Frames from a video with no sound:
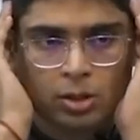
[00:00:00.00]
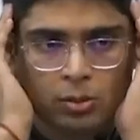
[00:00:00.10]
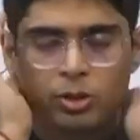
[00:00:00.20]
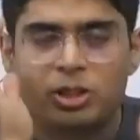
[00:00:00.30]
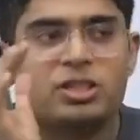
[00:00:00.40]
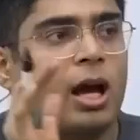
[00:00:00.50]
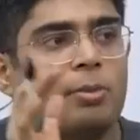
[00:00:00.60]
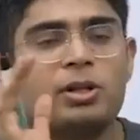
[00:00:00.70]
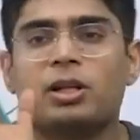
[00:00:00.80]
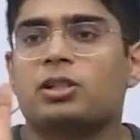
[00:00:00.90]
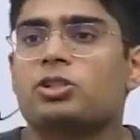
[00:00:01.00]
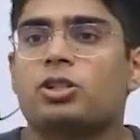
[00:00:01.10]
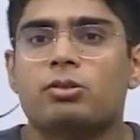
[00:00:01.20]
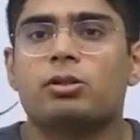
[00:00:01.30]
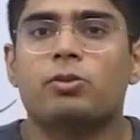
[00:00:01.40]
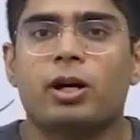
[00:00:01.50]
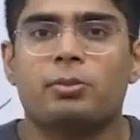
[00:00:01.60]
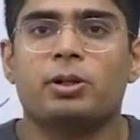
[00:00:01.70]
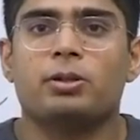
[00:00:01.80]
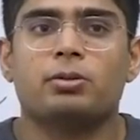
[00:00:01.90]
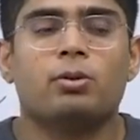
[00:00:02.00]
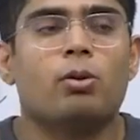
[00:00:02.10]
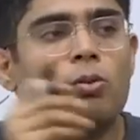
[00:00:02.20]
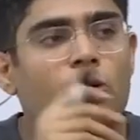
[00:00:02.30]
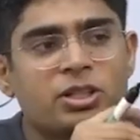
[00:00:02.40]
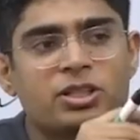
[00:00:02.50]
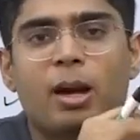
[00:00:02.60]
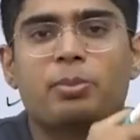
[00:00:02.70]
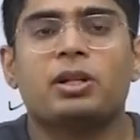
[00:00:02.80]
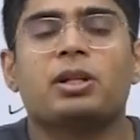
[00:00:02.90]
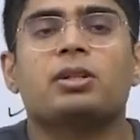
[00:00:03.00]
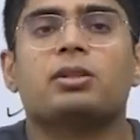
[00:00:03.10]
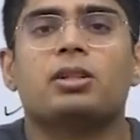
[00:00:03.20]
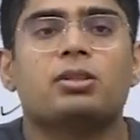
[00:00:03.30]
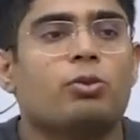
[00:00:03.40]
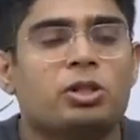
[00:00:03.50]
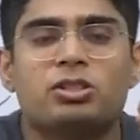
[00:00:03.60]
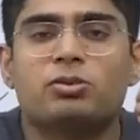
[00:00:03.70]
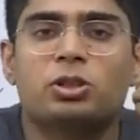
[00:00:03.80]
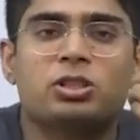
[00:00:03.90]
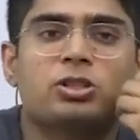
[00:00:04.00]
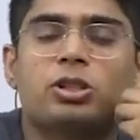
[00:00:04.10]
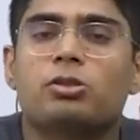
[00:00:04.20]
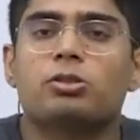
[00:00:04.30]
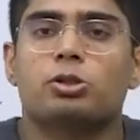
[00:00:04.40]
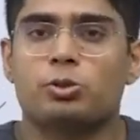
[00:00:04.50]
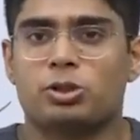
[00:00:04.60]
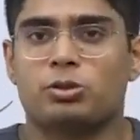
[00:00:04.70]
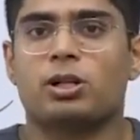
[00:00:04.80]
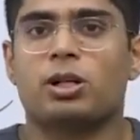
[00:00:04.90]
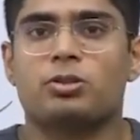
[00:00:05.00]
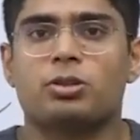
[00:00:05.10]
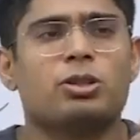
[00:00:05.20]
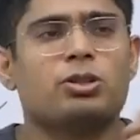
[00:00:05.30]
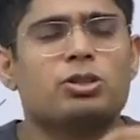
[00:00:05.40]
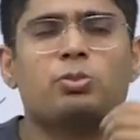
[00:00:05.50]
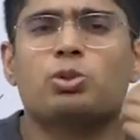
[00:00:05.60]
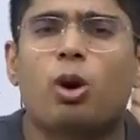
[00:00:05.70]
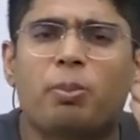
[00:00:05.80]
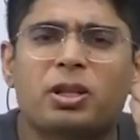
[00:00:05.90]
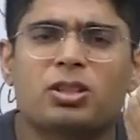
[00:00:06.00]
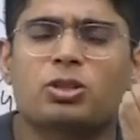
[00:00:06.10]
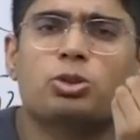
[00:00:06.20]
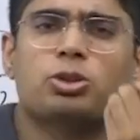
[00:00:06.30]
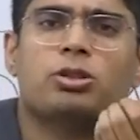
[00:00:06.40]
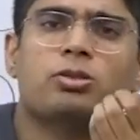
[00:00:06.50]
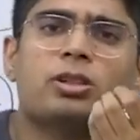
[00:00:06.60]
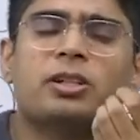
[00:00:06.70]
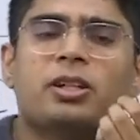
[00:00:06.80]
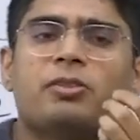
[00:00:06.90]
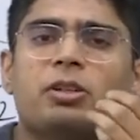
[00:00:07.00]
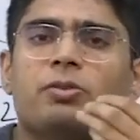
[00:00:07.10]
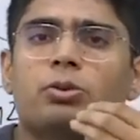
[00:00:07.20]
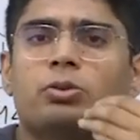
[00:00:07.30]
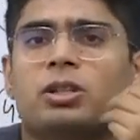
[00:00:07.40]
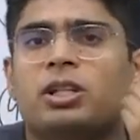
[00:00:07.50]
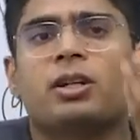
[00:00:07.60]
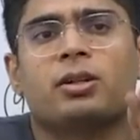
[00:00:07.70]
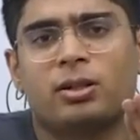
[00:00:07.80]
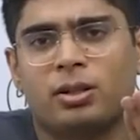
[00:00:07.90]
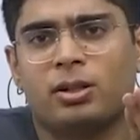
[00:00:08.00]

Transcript: what is happening in the general environment, or what is happening, what is the general situation of the country, because the topics are so general that even if you know nothing,